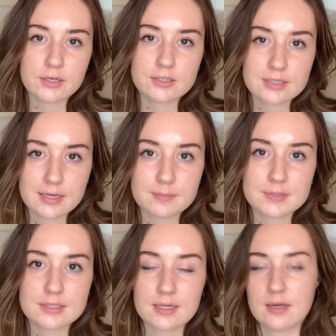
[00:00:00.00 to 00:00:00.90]

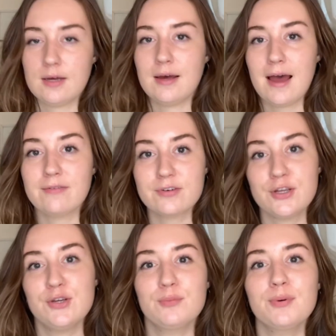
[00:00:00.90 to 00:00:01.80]
tips after
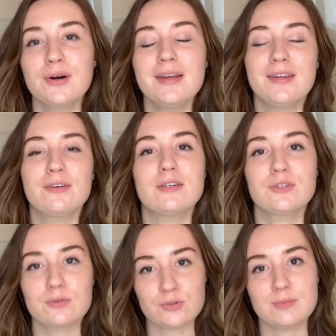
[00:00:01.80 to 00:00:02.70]
you put your
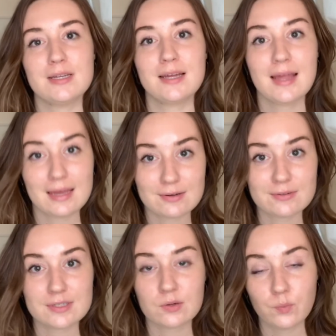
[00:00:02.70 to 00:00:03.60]
social media
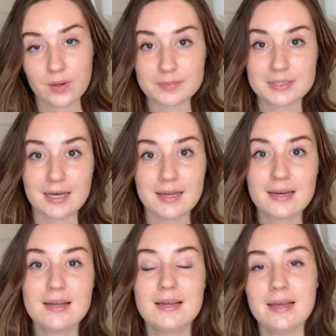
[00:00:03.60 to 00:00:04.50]
handles and website
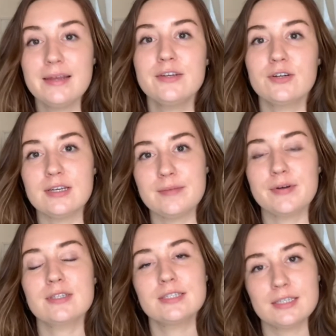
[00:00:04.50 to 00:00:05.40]
in your
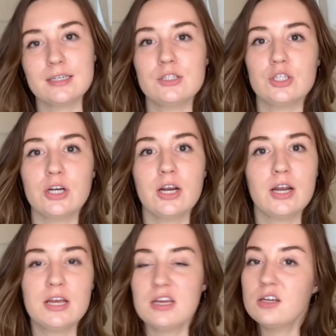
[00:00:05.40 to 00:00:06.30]
email
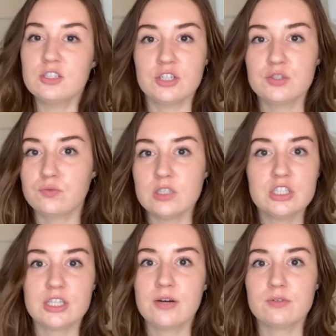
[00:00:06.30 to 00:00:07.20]
signature. Just
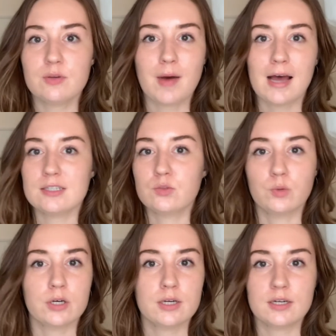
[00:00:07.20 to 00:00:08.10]
reach out to past
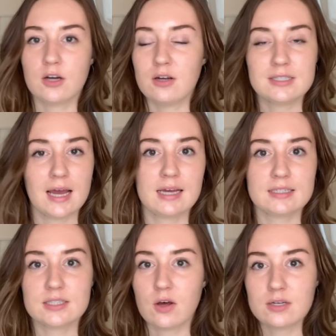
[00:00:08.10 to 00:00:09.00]
work
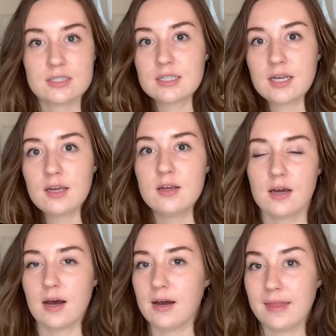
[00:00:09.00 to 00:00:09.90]
contacts, honestly.
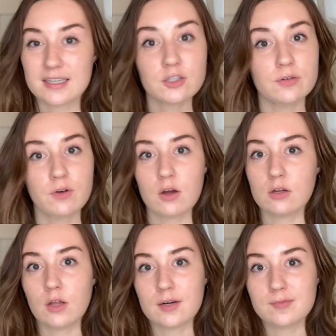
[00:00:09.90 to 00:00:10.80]
That's how I've gotten
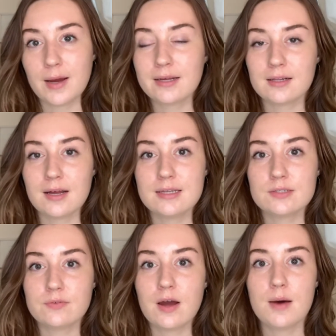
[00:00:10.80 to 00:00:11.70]
a lot of my
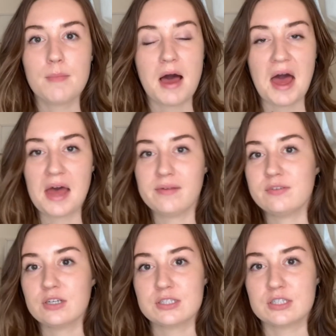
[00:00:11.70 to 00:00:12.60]
clients from. I've
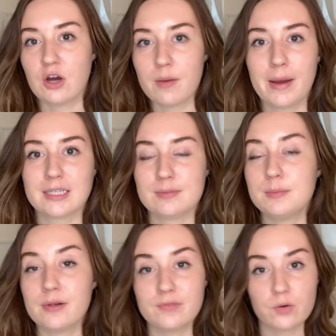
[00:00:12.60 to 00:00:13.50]
just gone back to
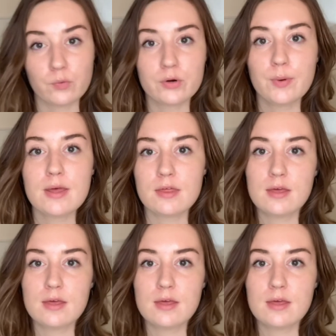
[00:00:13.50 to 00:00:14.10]
people I've done work with.